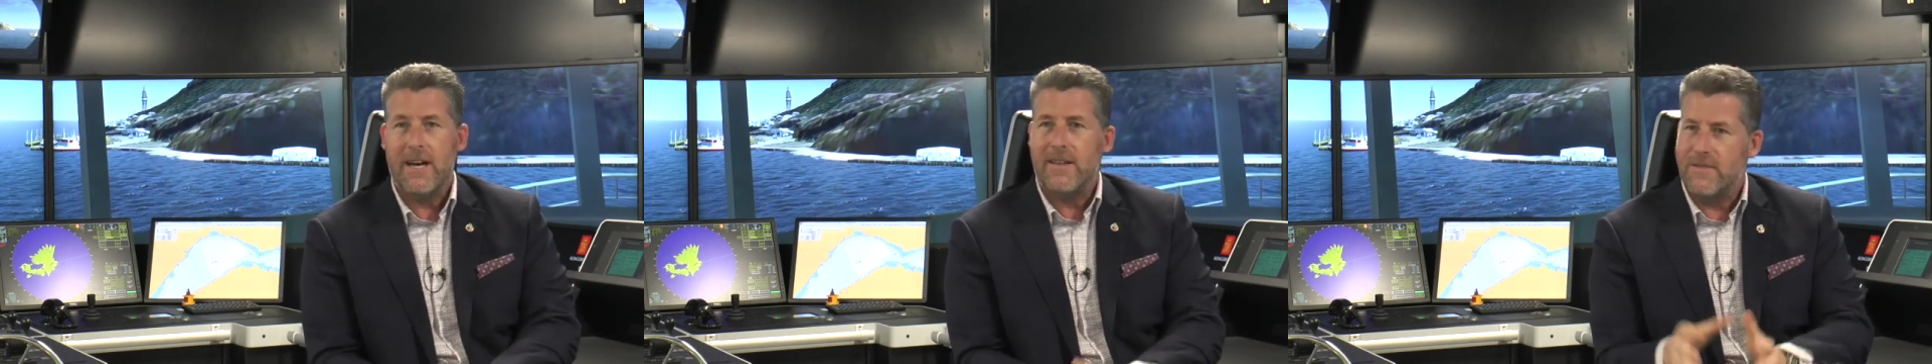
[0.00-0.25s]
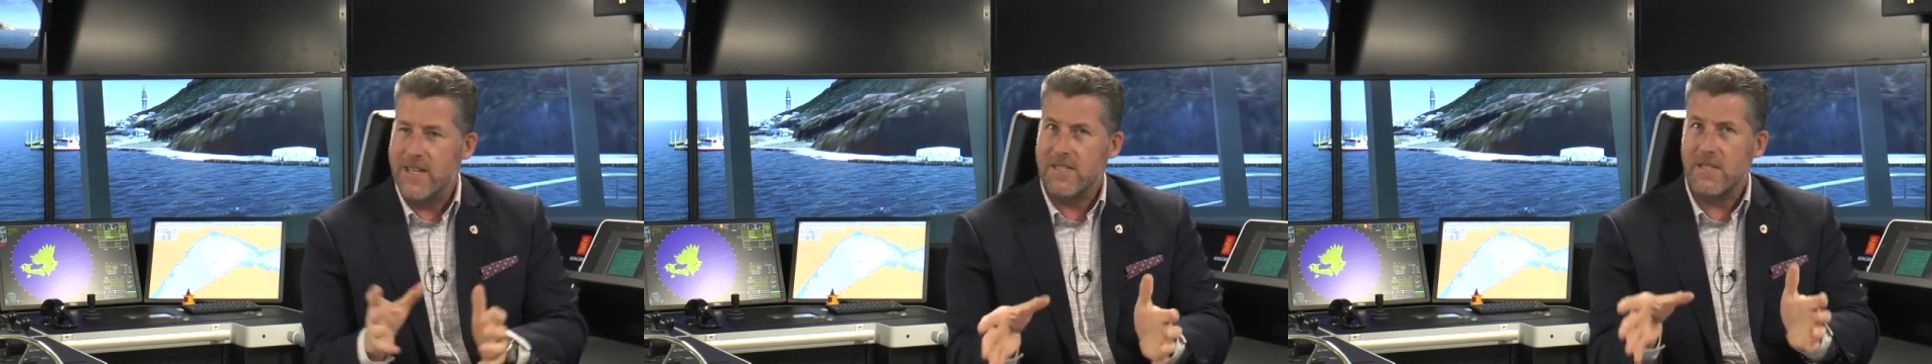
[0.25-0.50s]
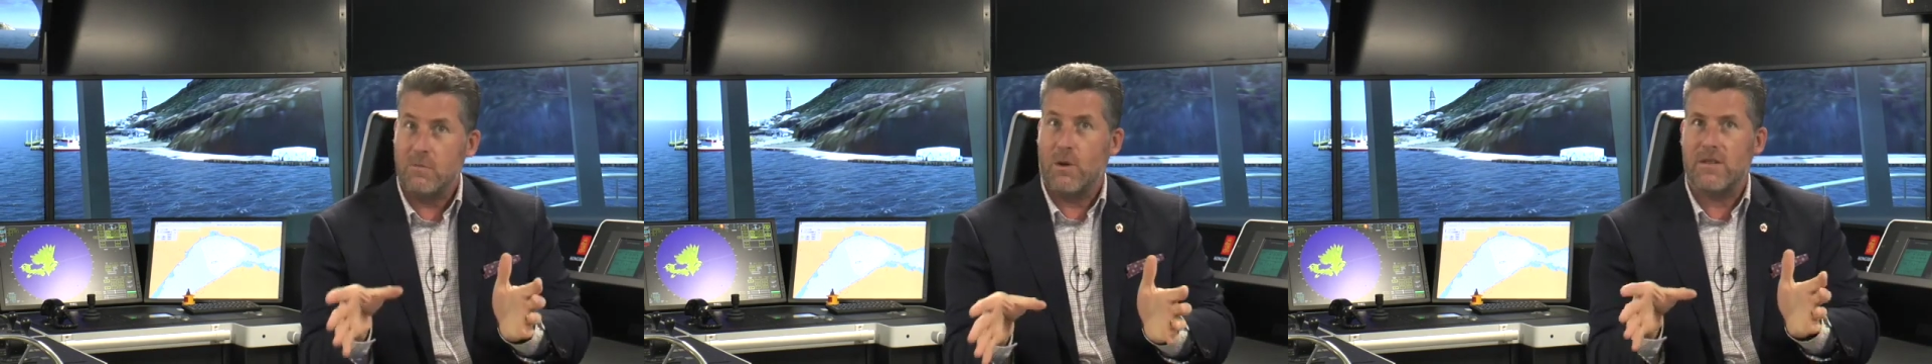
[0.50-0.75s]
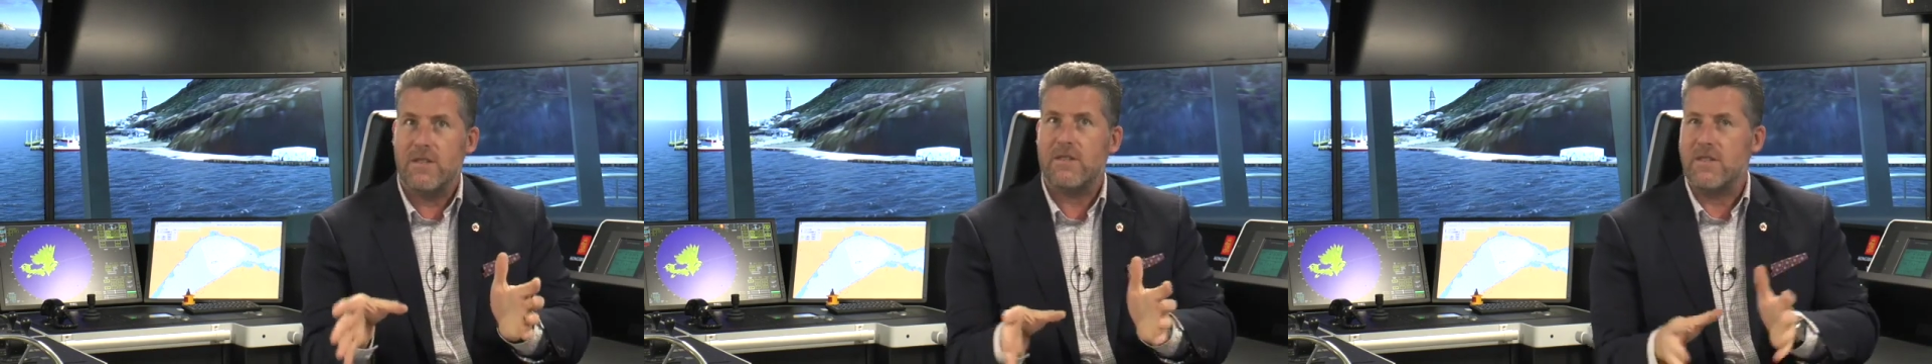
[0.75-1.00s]
This is what
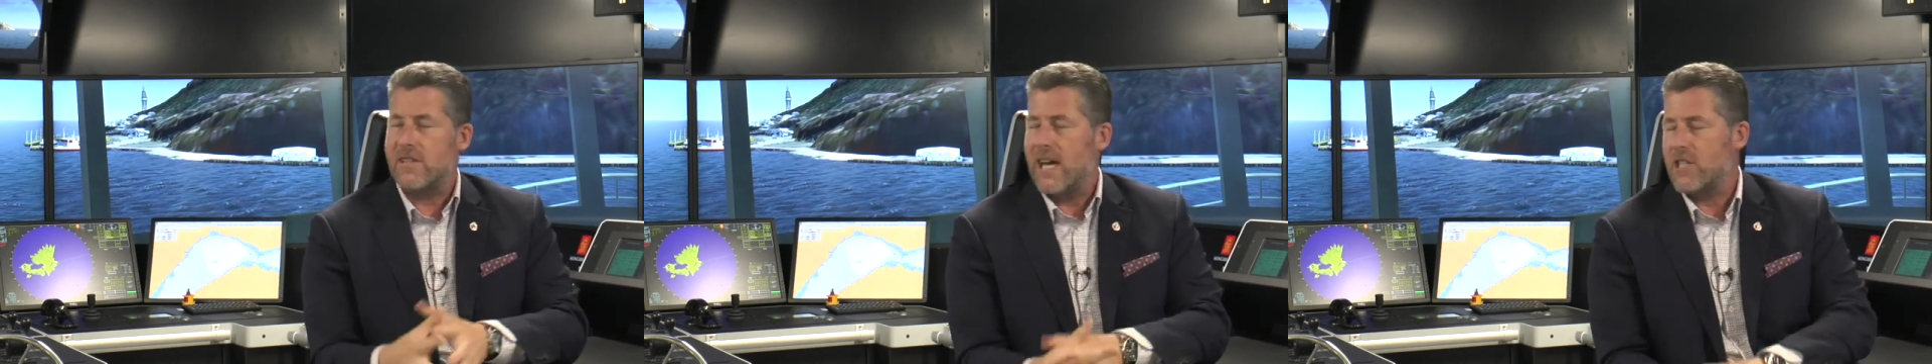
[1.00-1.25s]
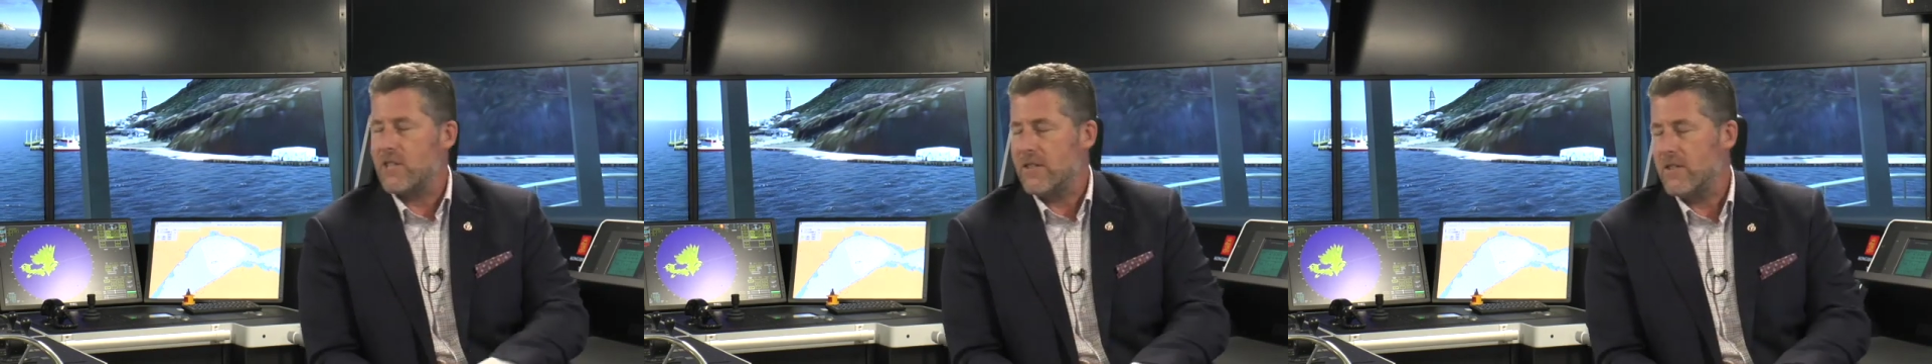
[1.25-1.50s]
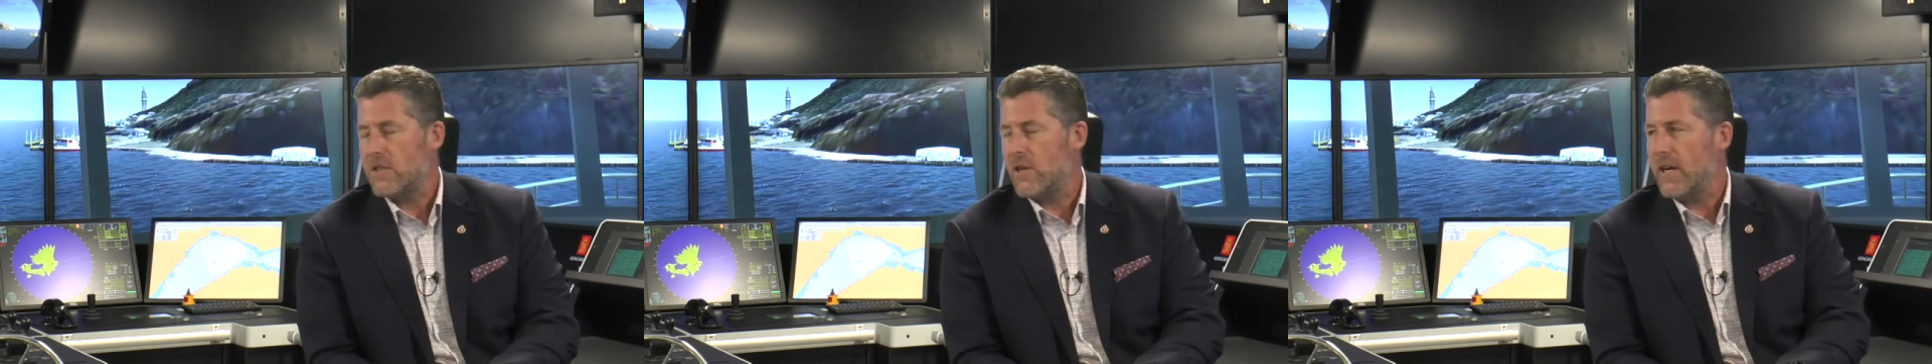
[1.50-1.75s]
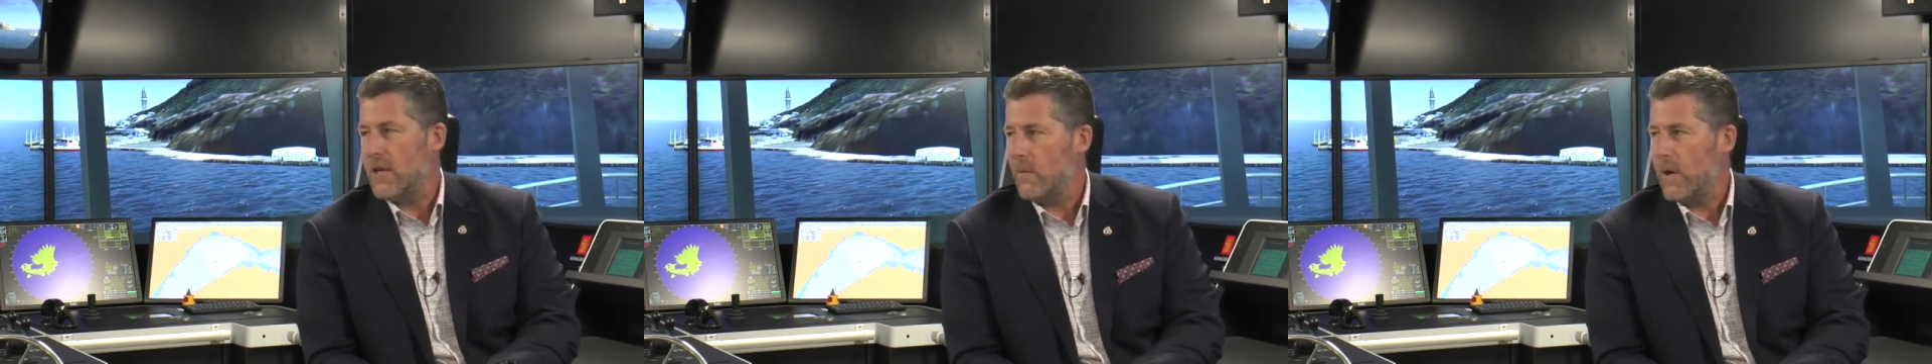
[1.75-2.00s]
this is actually
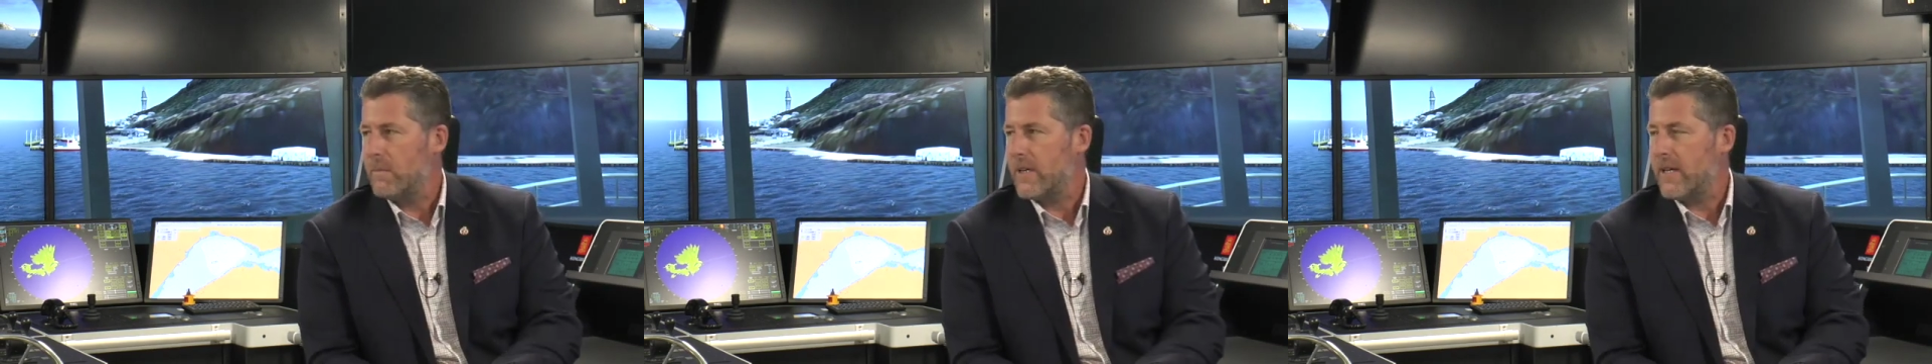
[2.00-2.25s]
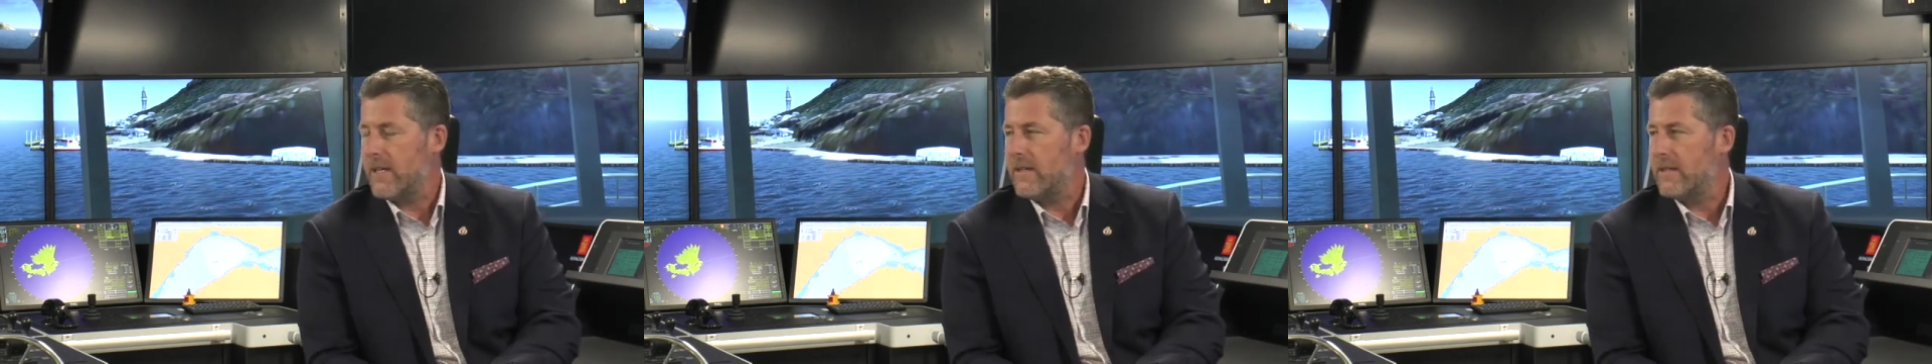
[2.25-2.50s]
designed to replicate.